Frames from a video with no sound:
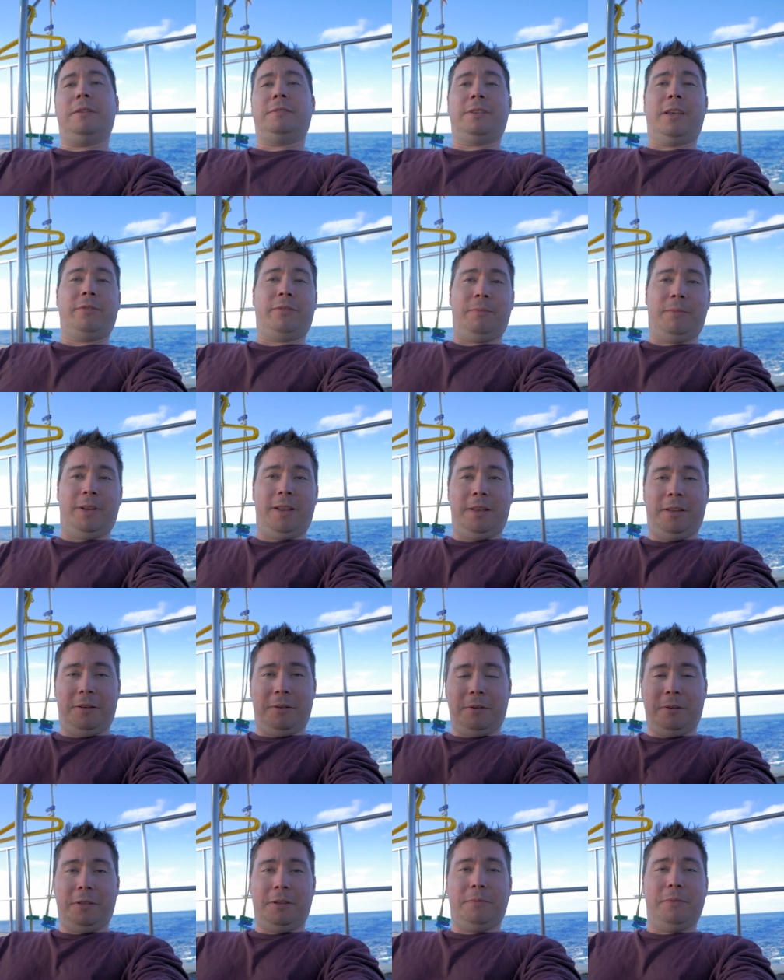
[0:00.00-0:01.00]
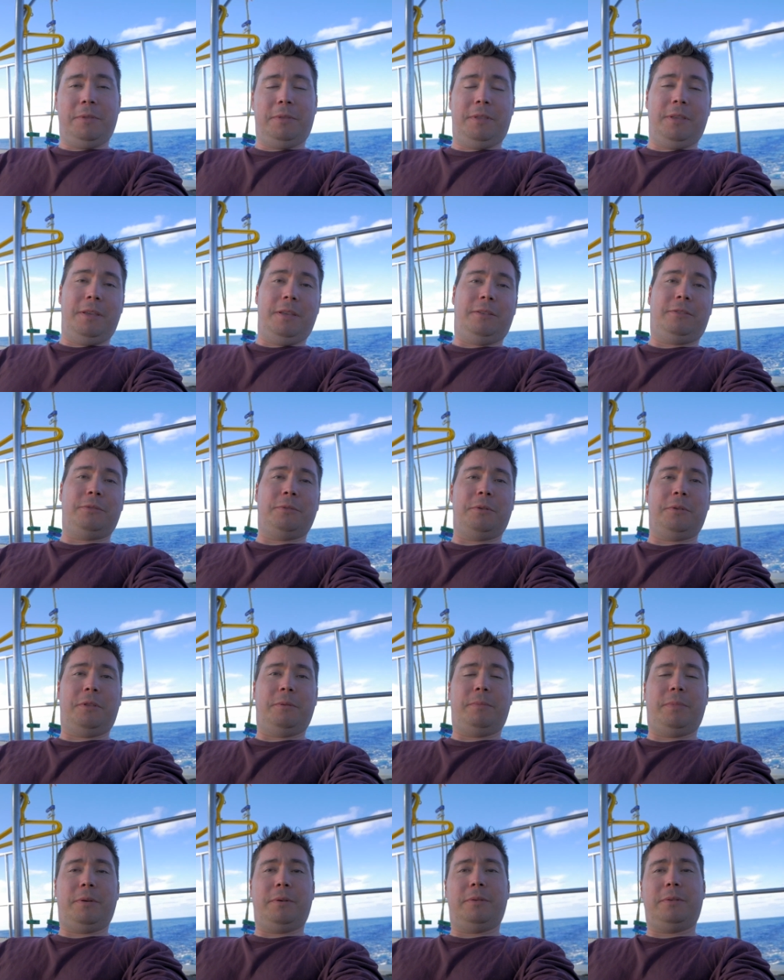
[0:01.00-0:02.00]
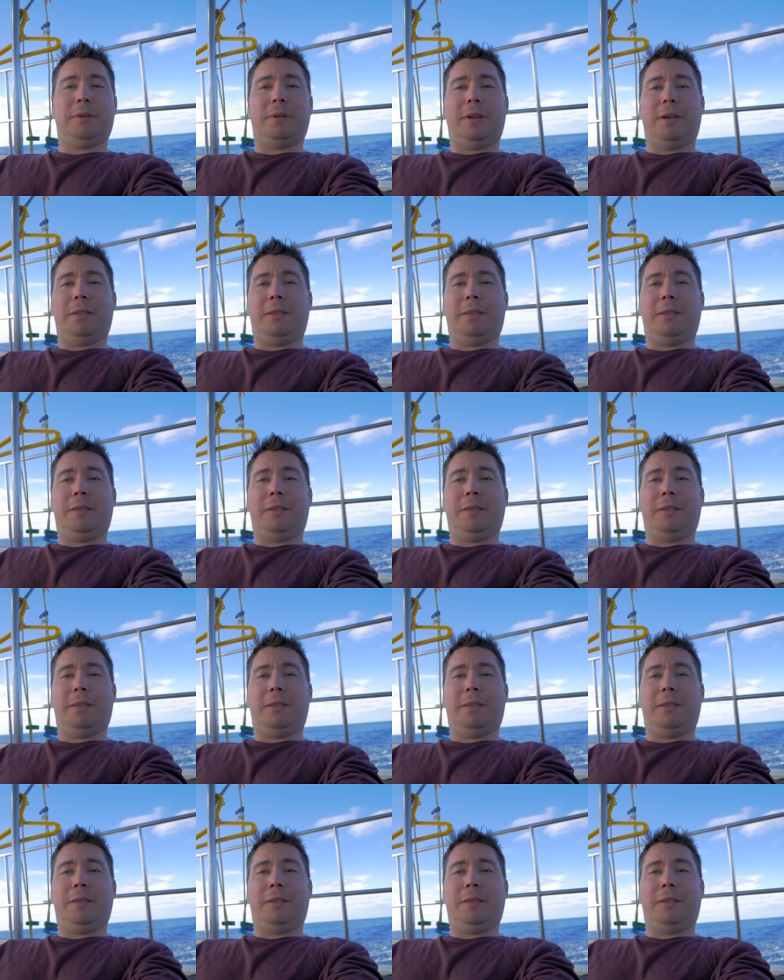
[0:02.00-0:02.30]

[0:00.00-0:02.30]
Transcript: aside from what I did earlier with the tour of the boat,